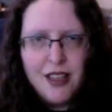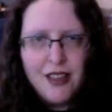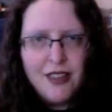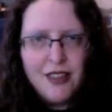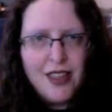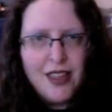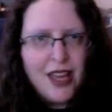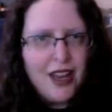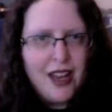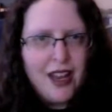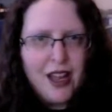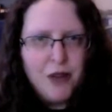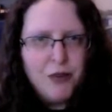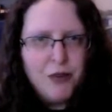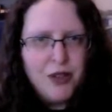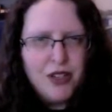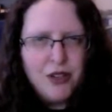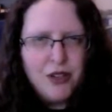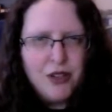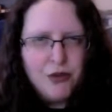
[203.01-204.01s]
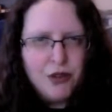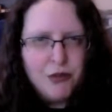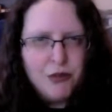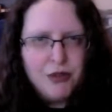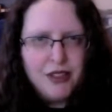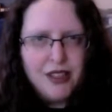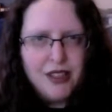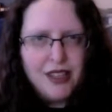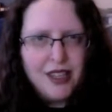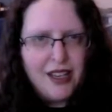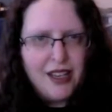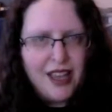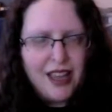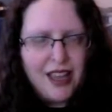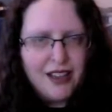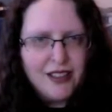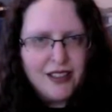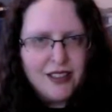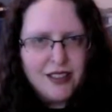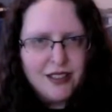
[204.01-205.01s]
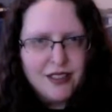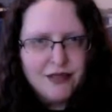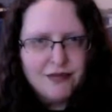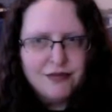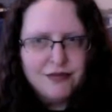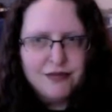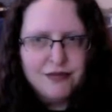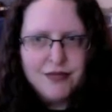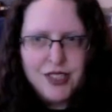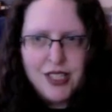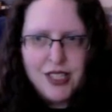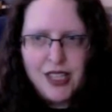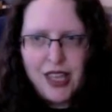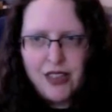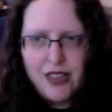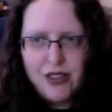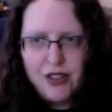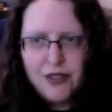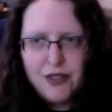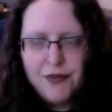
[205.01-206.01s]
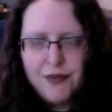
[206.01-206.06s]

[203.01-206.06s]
that I wouldn't normally connect together,